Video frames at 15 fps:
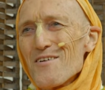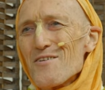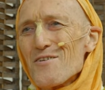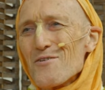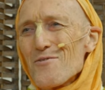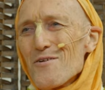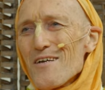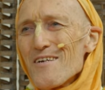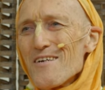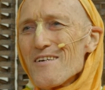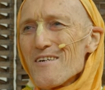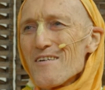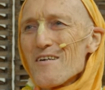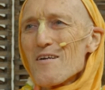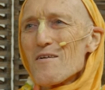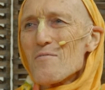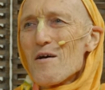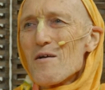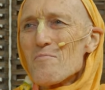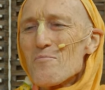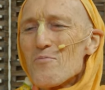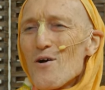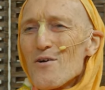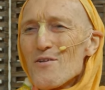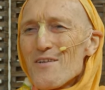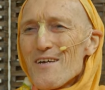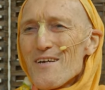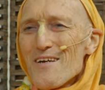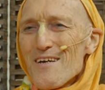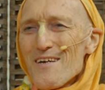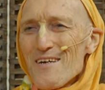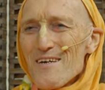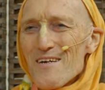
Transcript: the screen and, and brought the,